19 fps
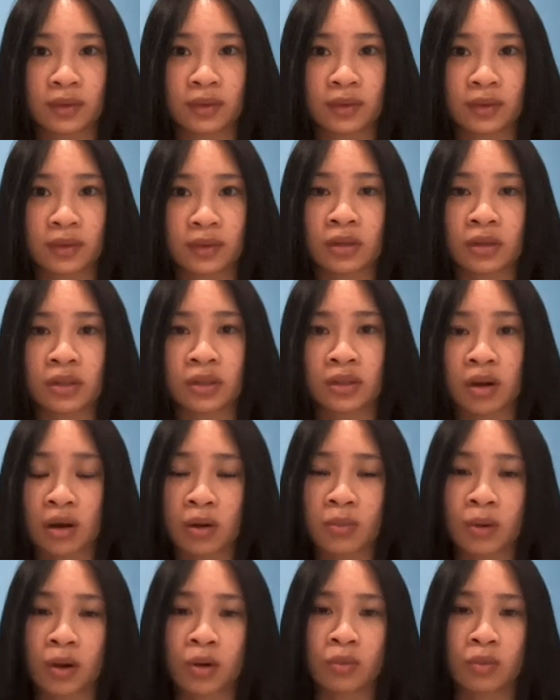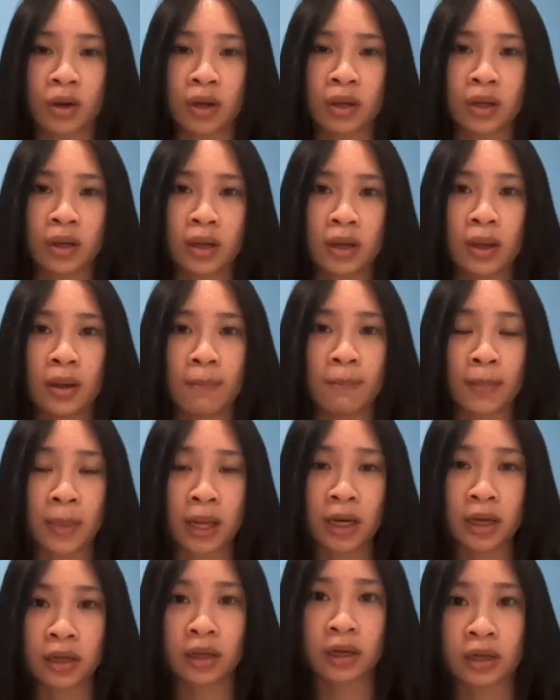Okay, so let's talk about what
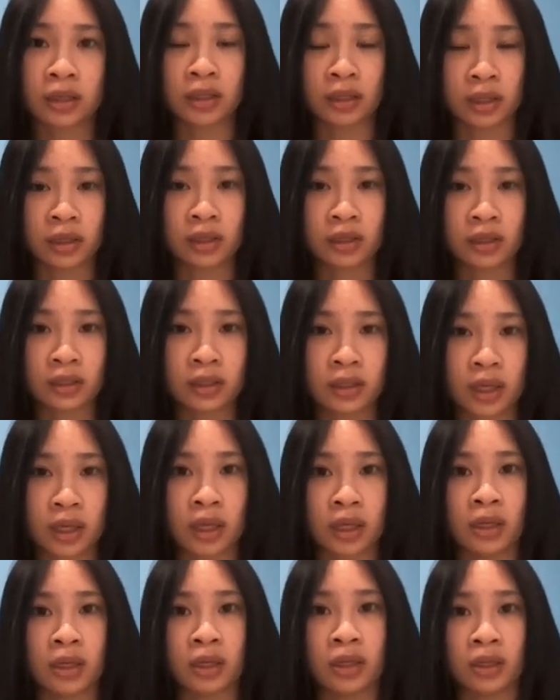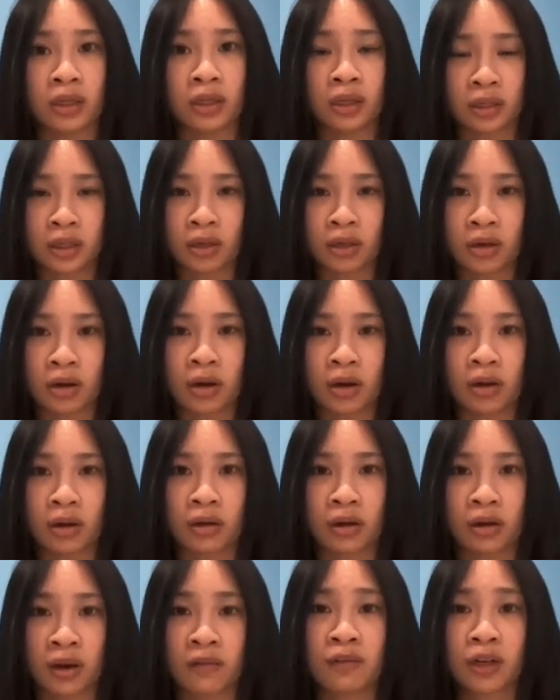Medicare does and doesn't
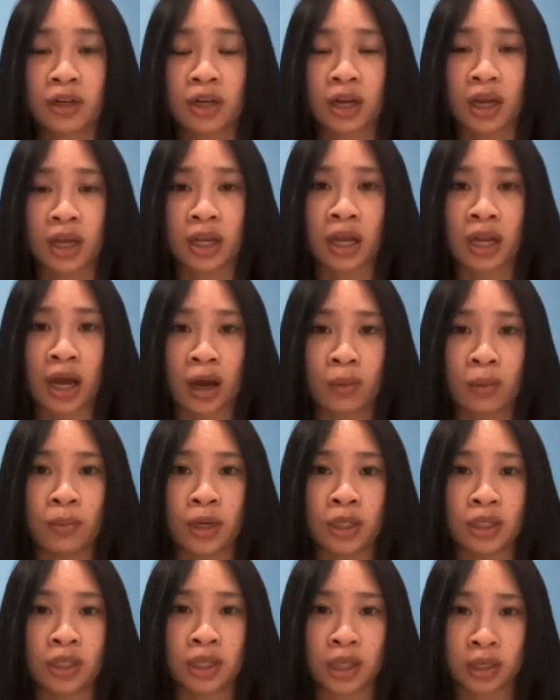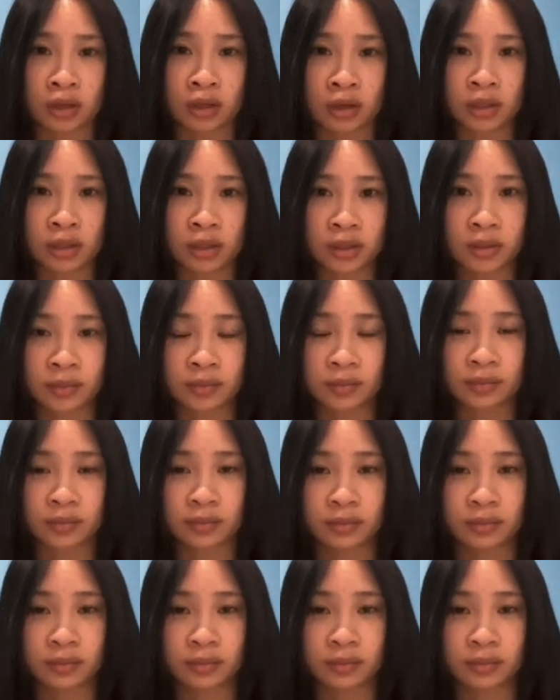cover and how much it costs.